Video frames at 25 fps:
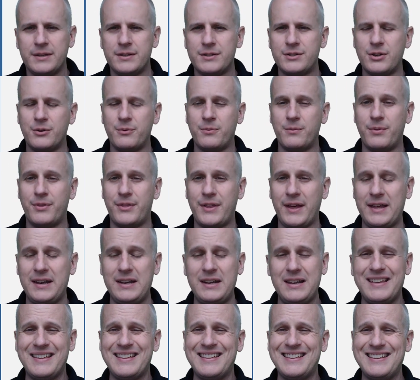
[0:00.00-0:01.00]
So
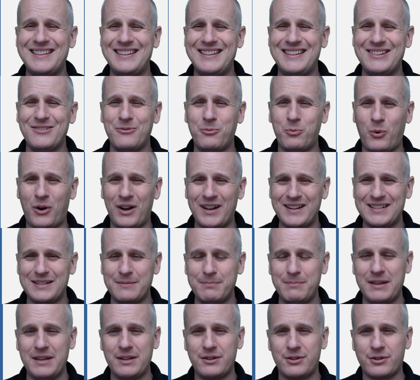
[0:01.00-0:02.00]
then you want
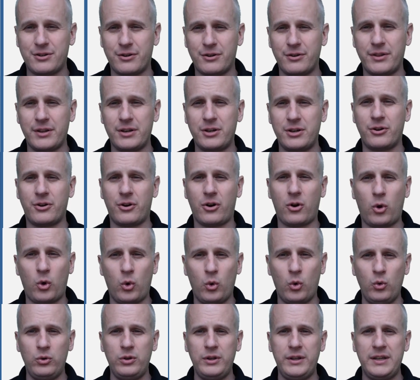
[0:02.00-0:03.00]
to make sure that you're
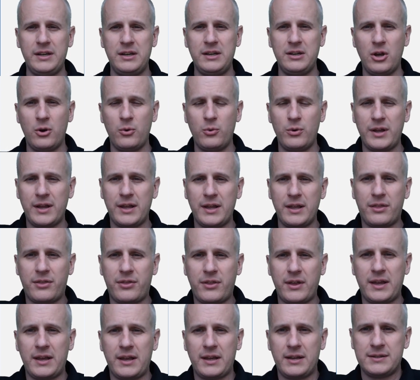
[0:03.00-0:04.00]
only noting
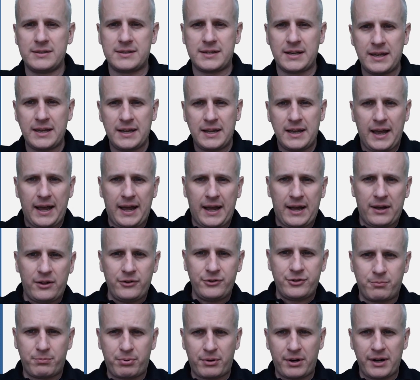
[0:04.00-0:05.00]
things
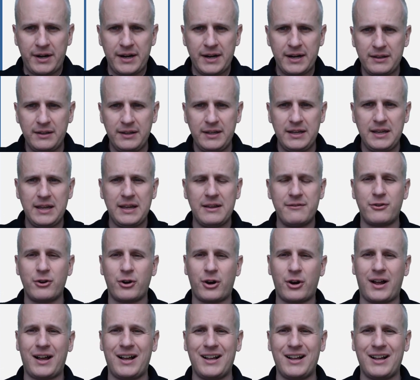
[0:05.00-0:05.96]
algebraically if you're one